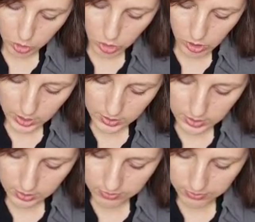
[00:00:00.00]

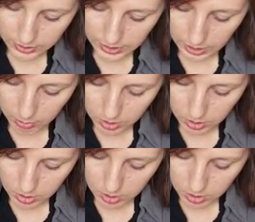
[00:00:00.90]
flame
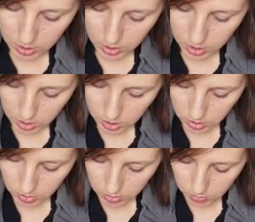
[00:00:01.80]
be
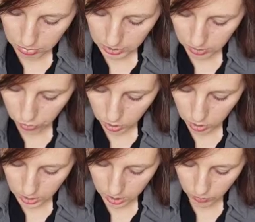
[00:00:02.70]
avoided when
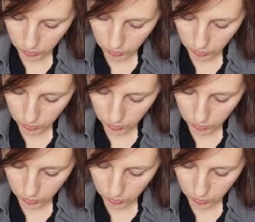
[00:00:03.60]
welding